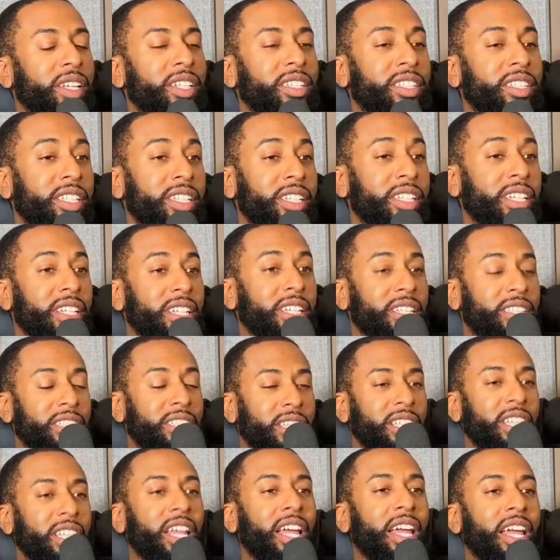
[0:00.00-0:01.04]

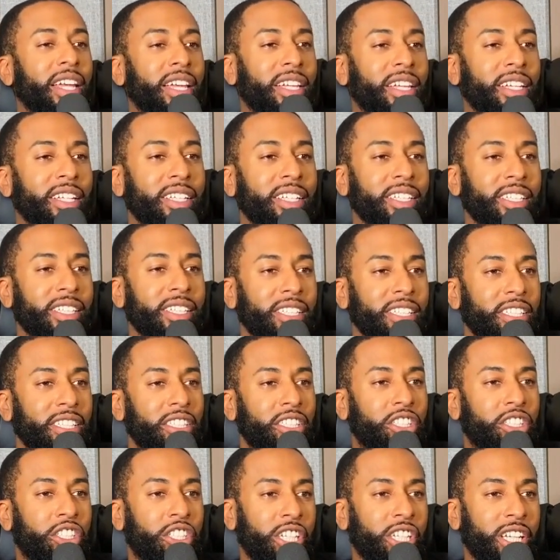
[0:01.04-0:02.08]
to like
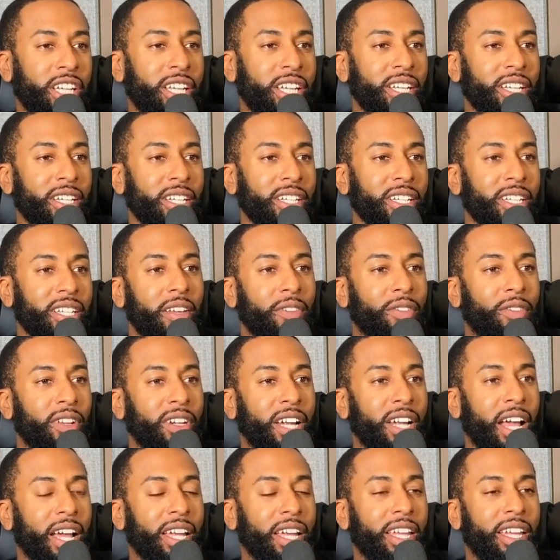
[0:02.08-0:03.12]
cheat if they're
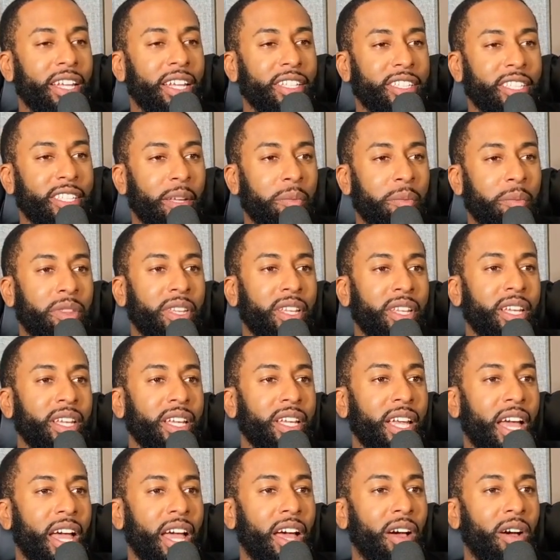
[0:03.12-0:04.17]
not getting
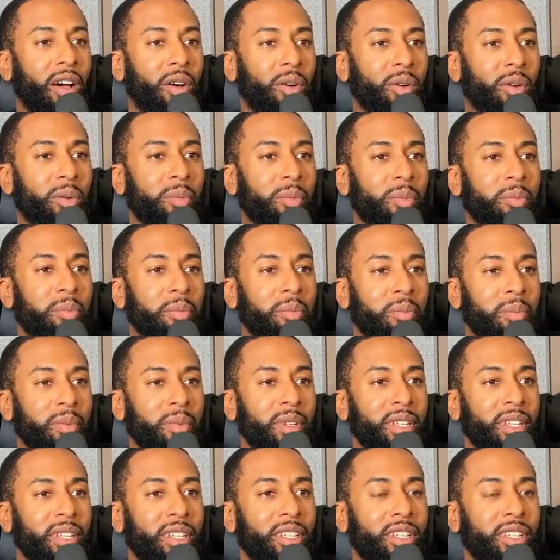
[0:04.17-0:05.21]
something at home?
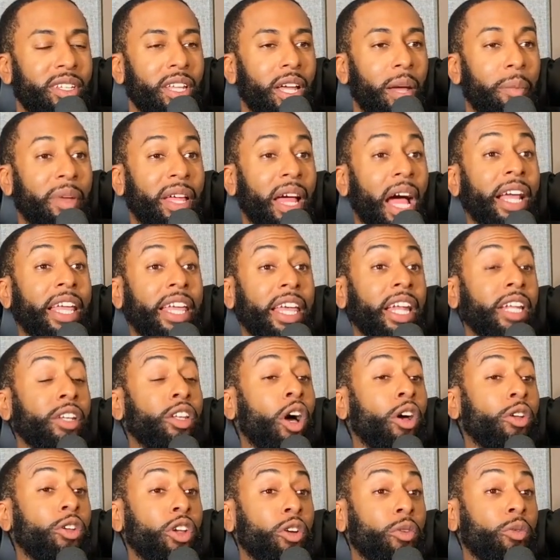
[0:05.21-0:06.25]
I mean, I get
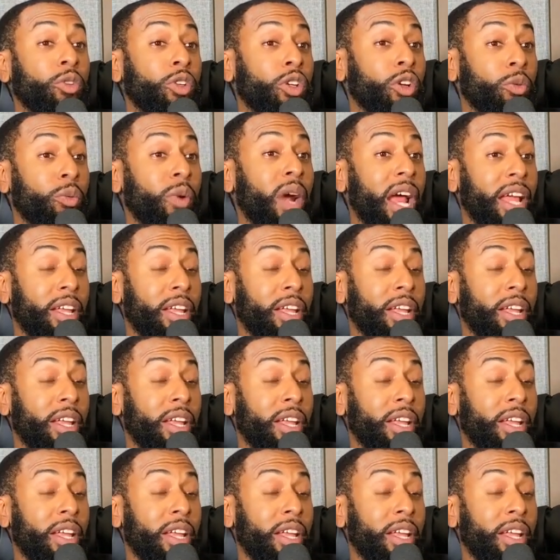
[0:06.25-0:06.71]
you're right.